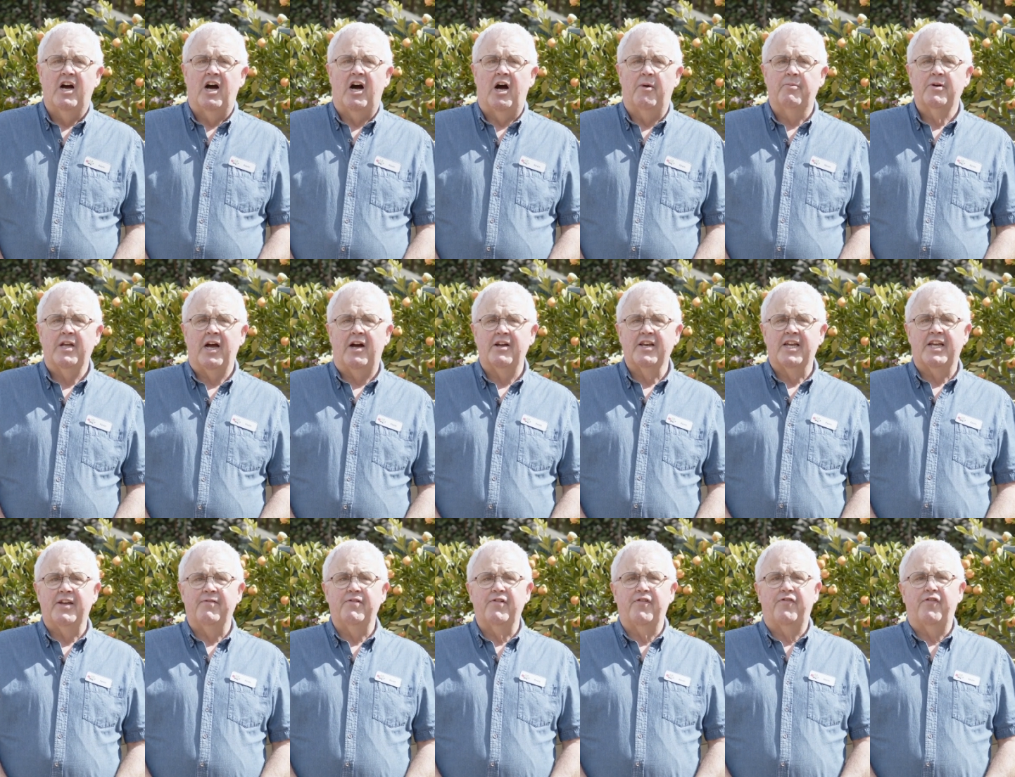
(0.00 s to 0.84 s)
I'm going to
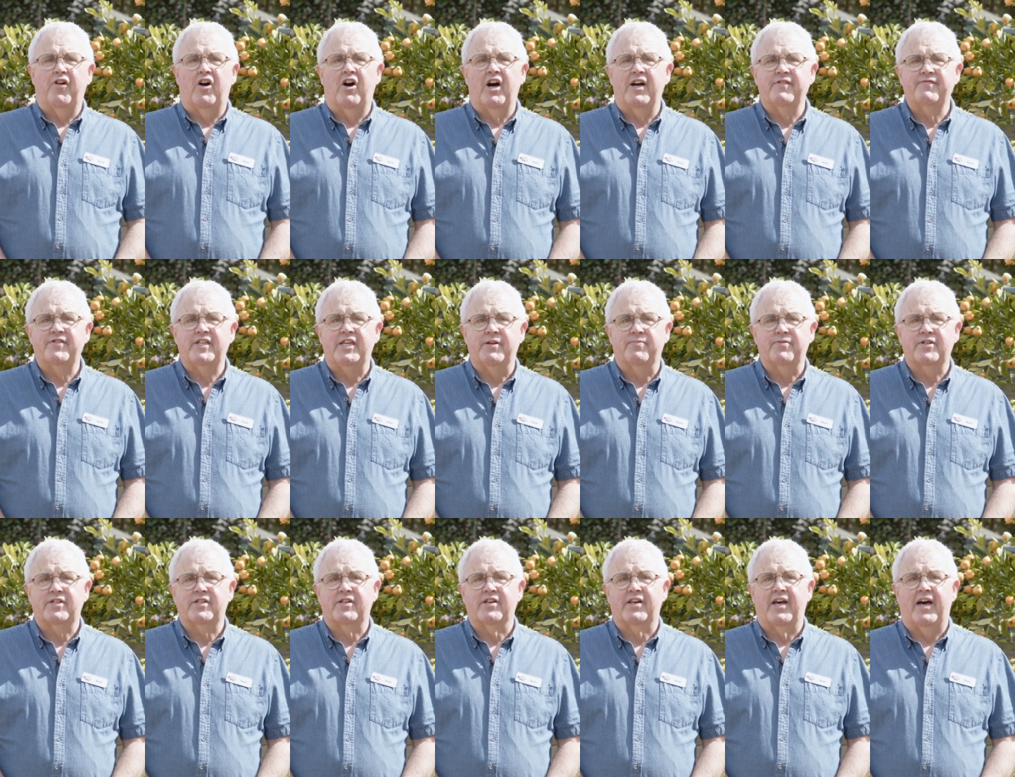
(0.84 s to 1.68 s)
give you 5
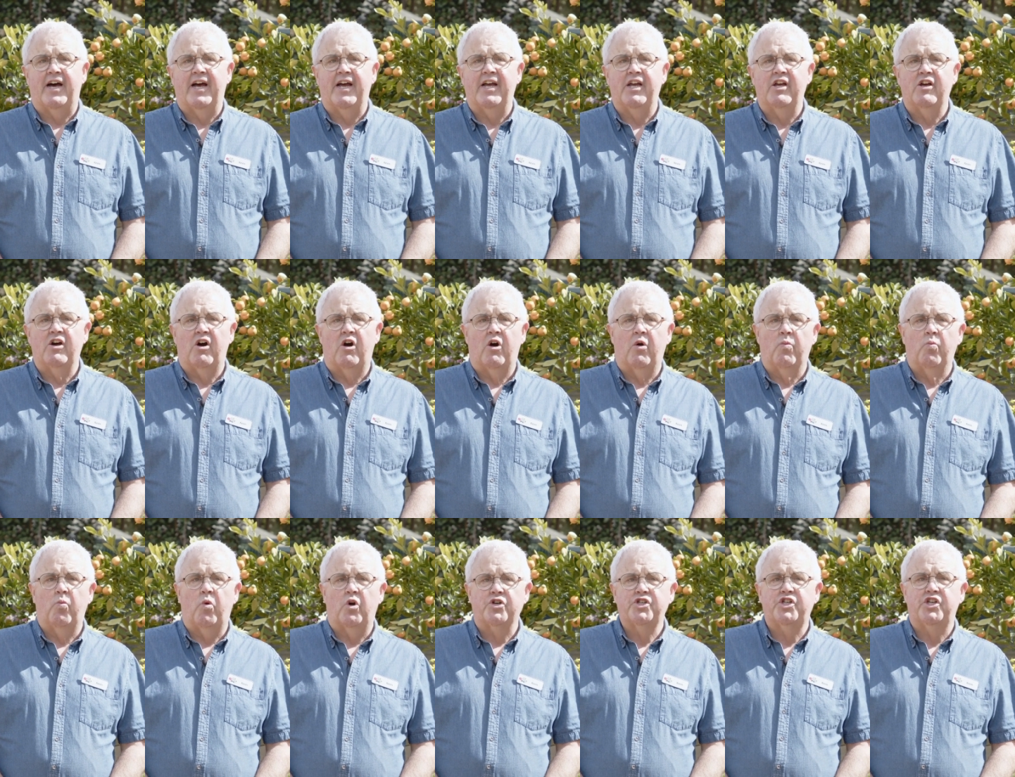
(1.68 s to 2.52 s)
tips today
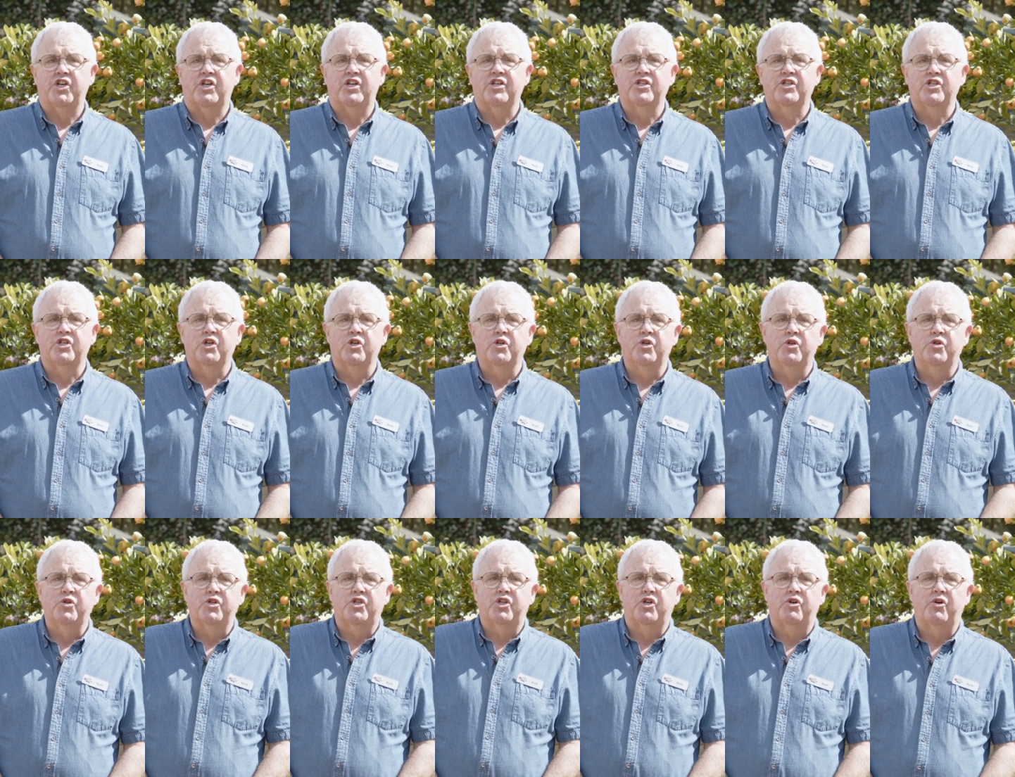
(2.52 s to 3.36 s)
on what you can
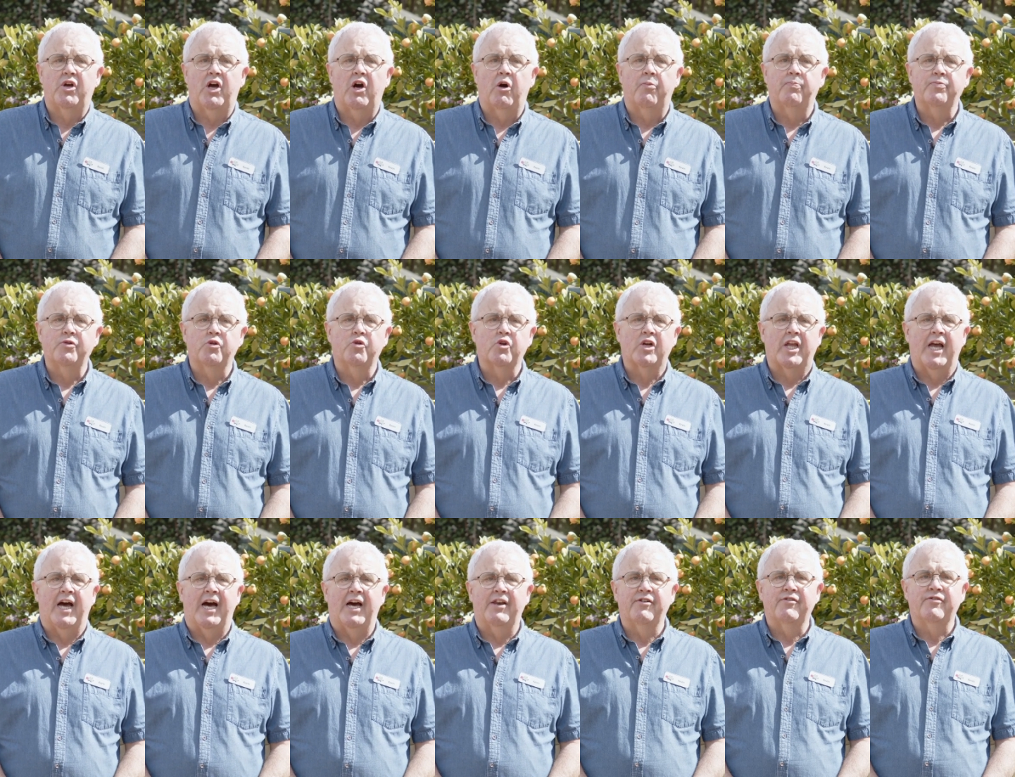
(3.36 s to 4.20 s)
do to help your
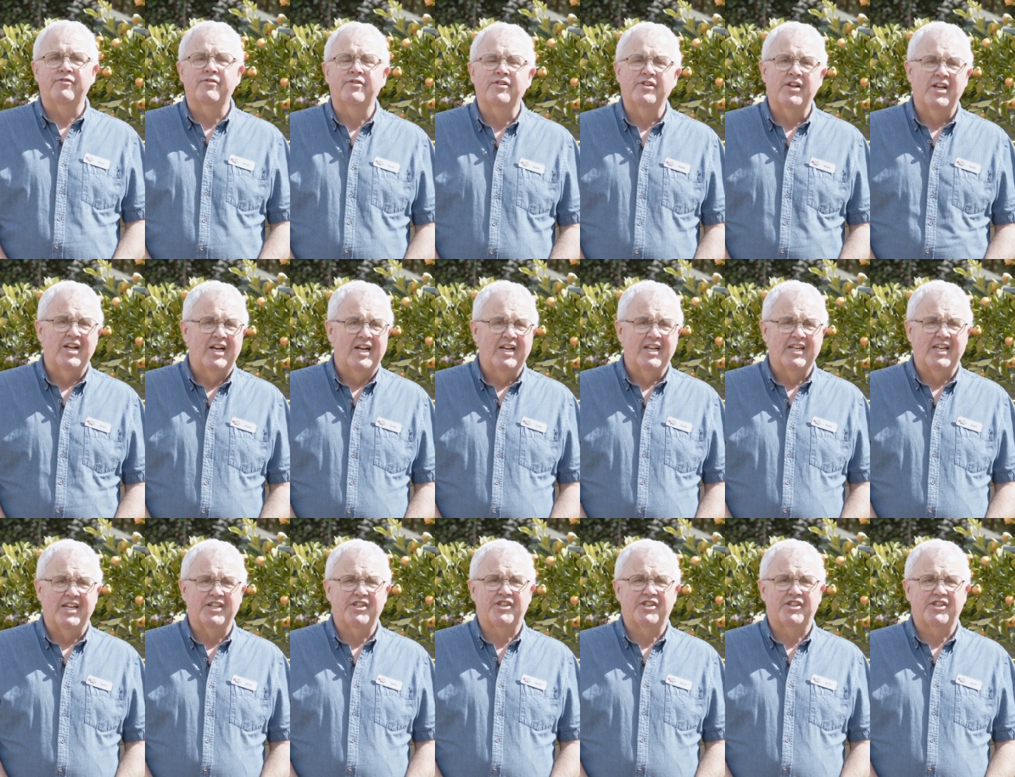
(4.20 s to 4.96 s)
garden get